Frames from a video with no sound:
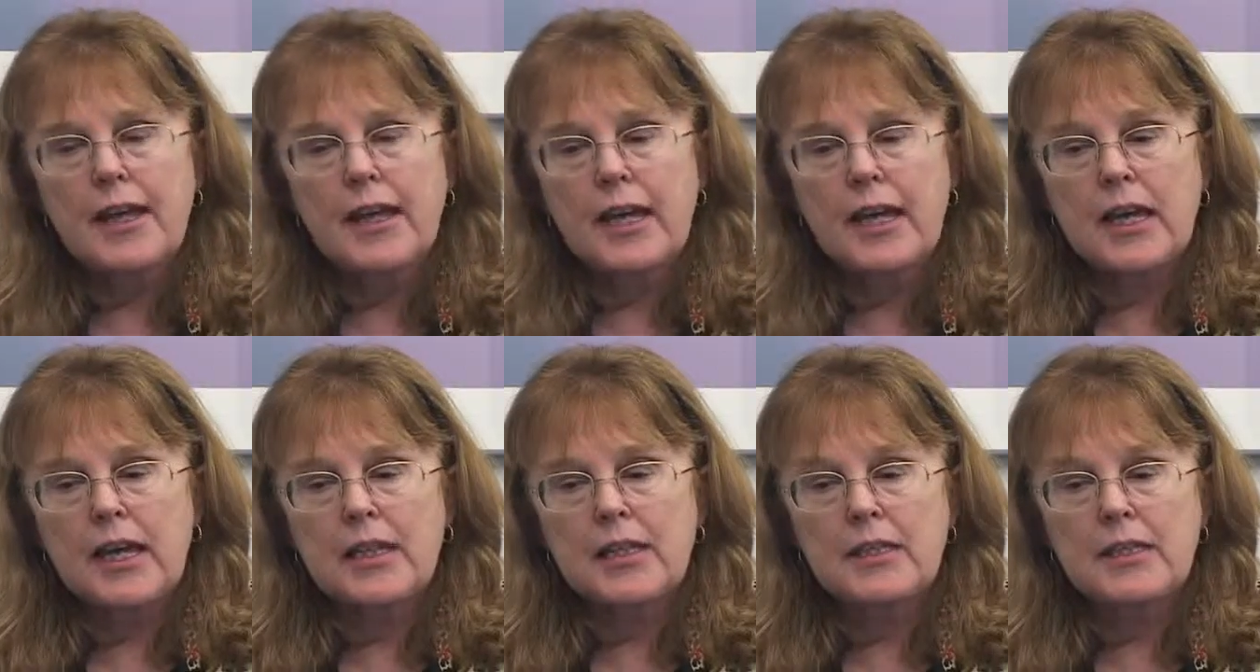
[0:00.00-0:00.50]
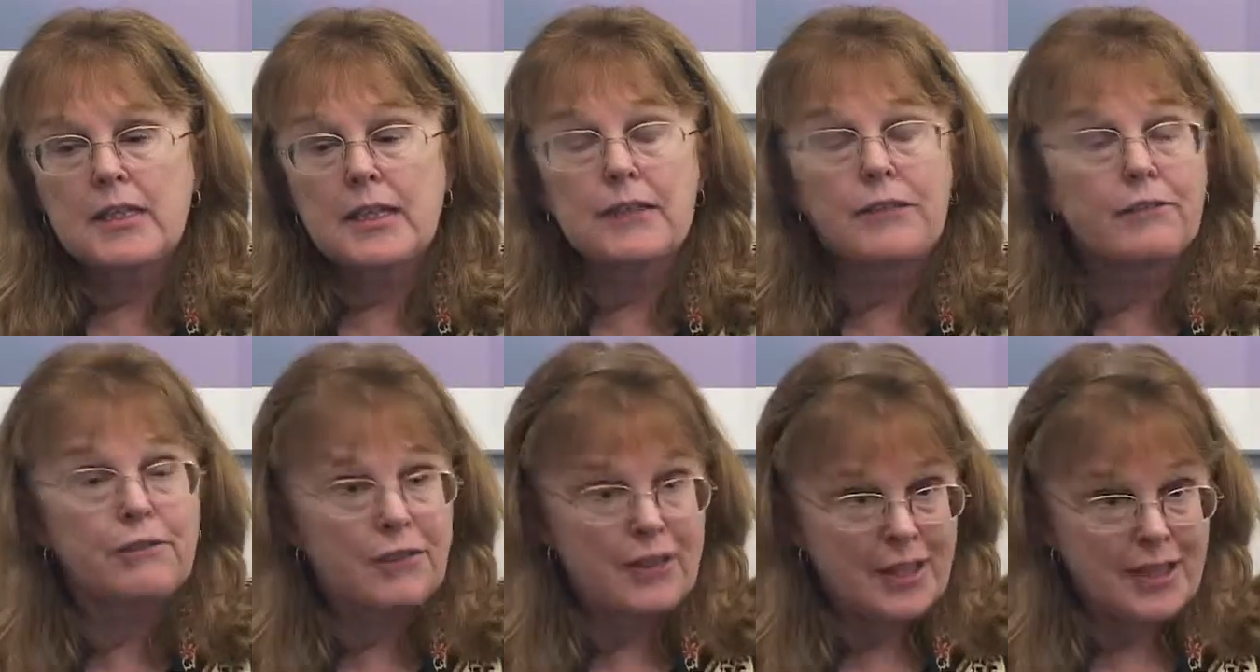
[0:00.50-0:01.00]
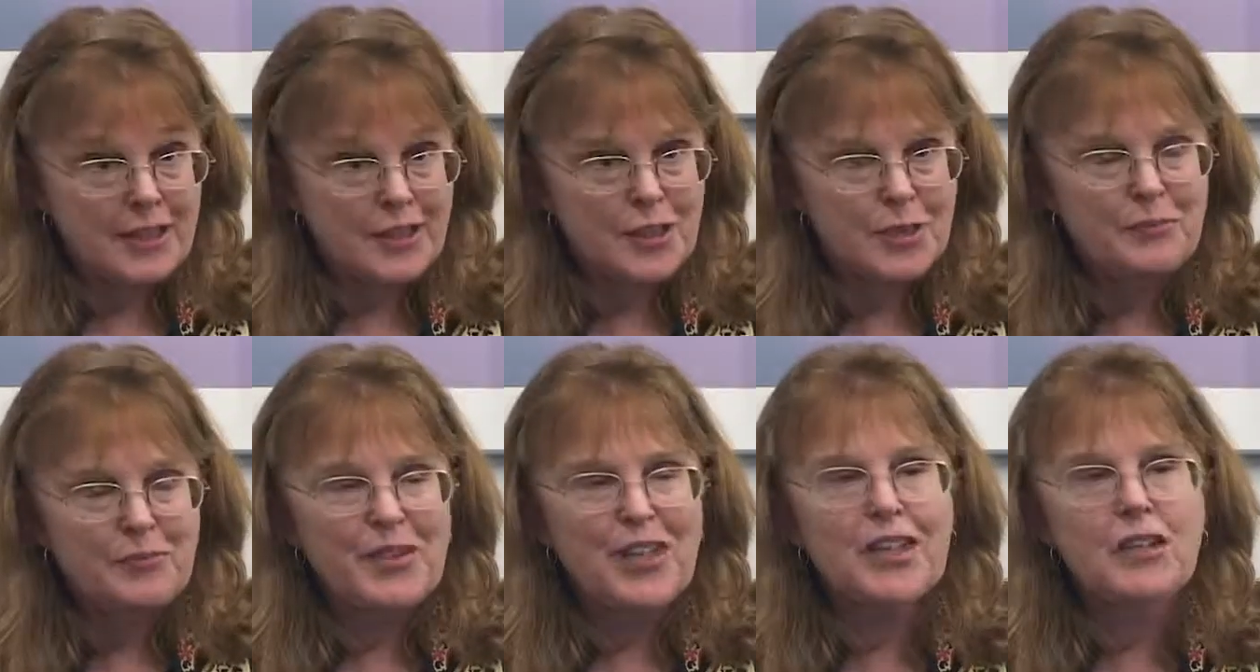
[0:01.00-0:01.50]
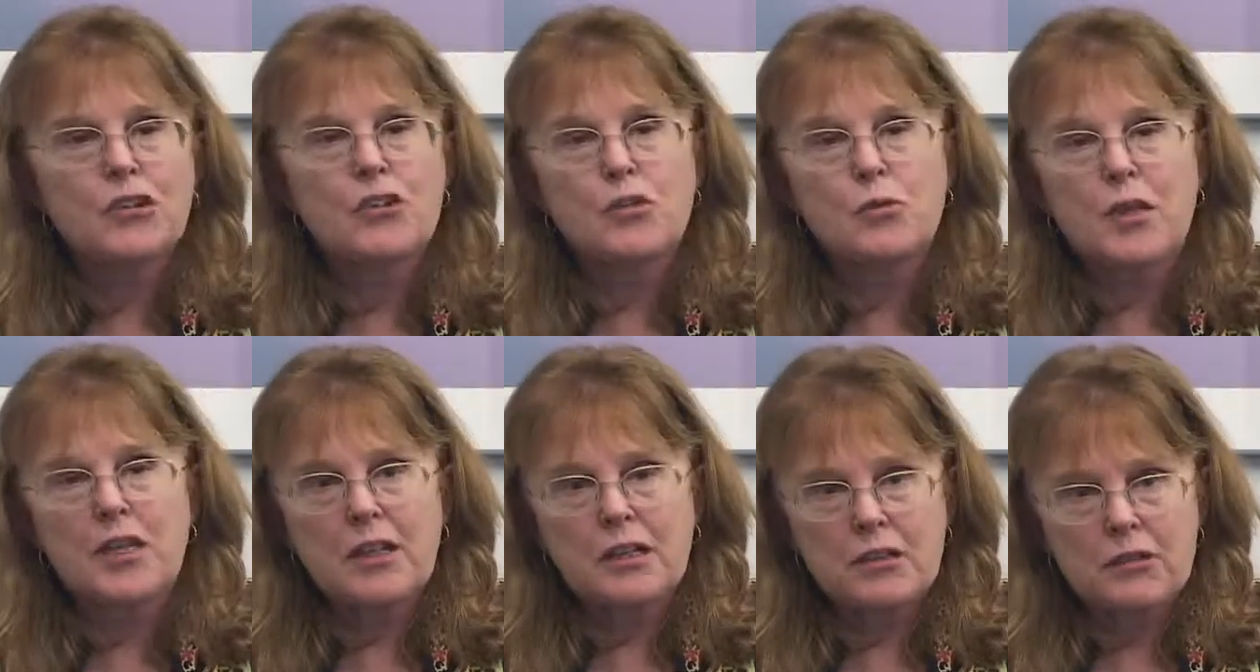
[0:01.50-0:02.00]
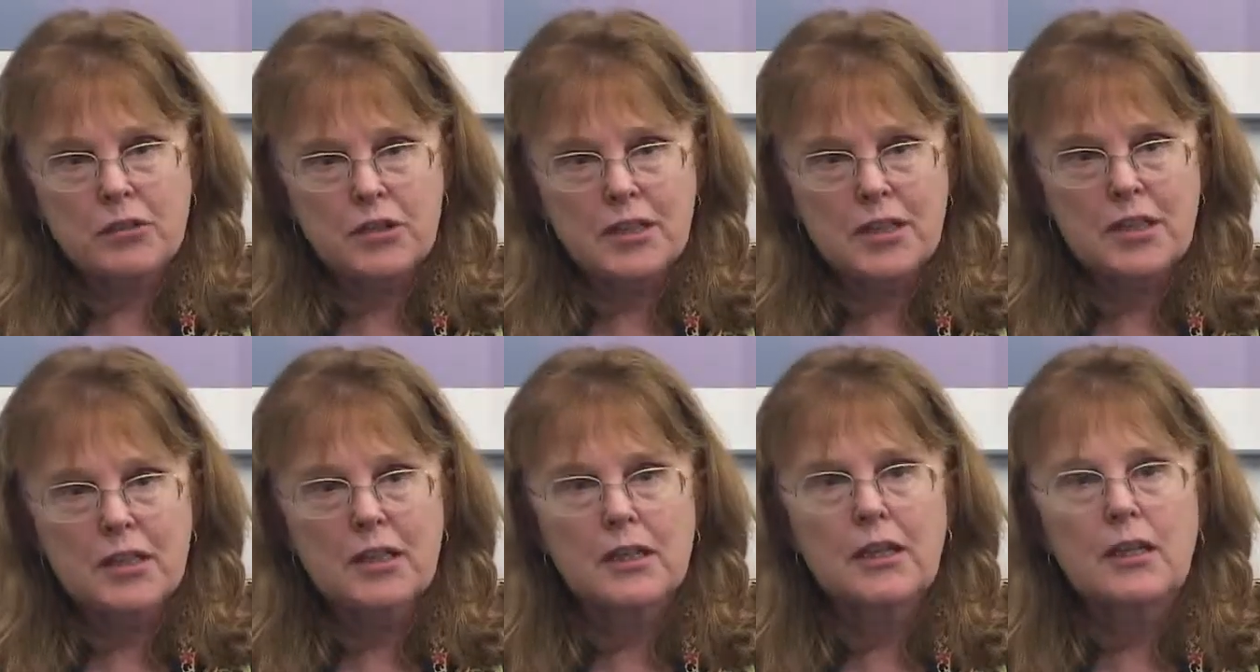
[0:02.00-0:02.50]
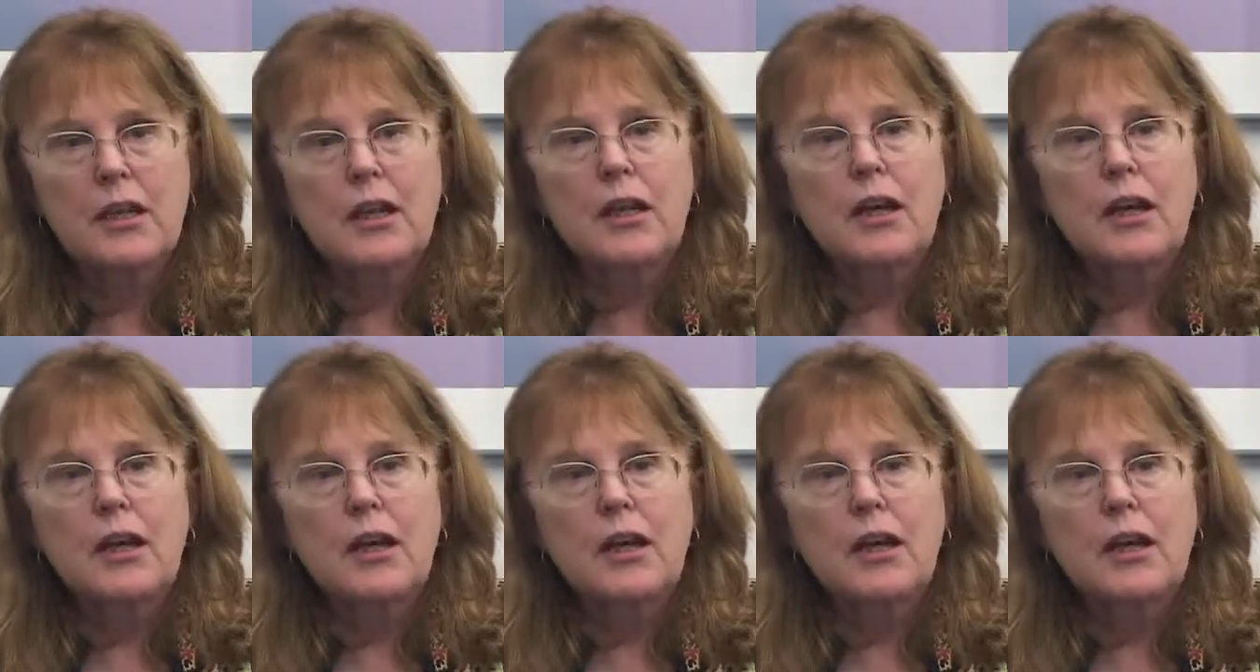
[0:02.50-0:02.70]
And in fact, in 2013,